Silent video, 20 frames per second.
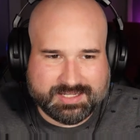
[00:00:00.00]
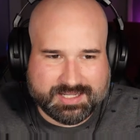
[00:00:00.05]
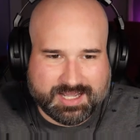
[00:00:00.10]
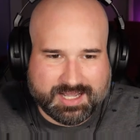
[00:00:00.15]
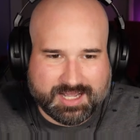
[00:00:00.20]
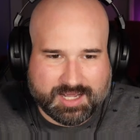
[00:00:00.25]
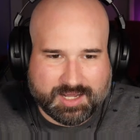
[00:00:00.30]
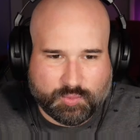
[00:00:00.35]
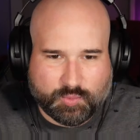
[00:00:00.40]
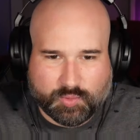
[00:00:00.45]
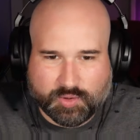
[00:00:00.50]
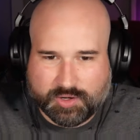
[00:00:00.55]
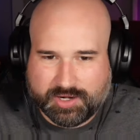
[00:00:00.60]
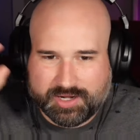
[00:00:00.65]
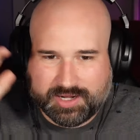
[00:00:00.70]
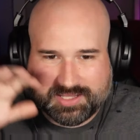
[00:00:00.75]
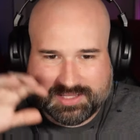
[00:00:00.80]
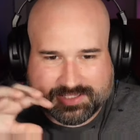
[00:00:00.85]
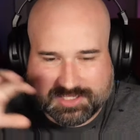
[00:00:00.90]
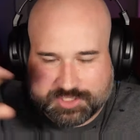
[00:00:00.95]
Uh, we're
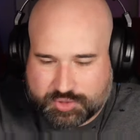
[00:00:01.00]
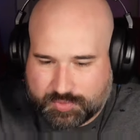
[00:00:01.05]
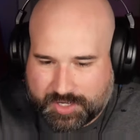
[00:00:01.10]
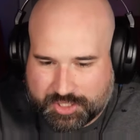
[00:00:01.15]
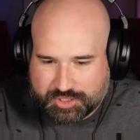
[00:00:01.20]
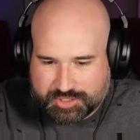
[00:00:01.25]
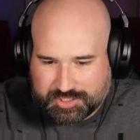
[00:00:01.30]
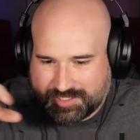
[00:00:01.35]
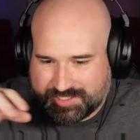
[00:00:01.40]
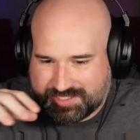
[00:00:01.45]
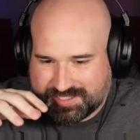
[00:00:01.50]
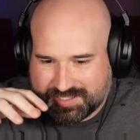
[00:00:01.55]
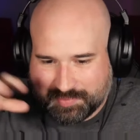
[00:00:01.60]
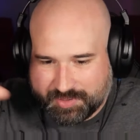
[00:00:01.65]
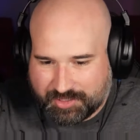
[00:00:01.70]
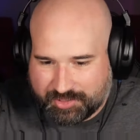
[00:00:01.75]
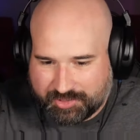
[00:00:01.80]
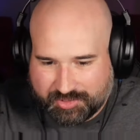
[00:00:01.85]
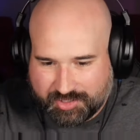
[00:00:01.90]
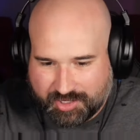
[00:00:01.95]
in situation. It's in the
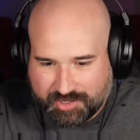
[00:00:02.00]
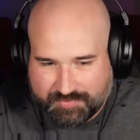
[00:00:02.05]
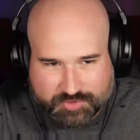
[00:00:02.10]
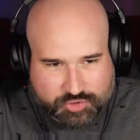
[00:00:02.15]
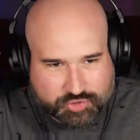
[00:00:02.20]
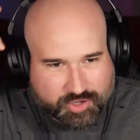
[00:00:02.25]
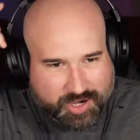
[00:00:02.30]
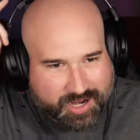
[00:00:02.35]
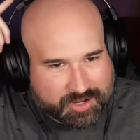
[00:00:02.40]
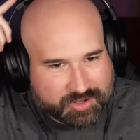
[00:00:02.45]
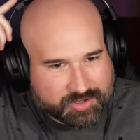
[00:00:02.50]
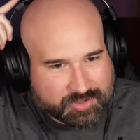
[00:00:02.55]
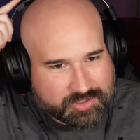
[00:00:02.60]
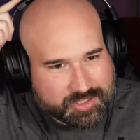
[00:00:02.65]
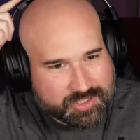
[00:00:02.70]
middle of a trial.